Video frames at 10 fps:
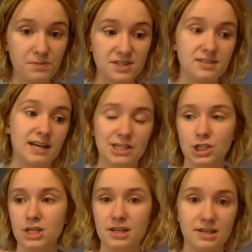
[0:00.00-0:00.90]
This is
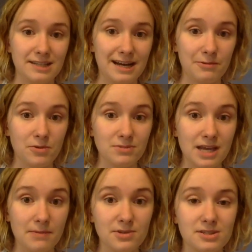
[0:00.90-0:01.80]
actually the dining room
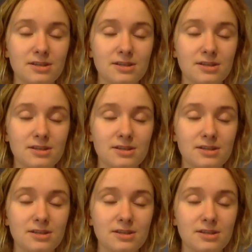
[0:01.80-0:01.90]
table.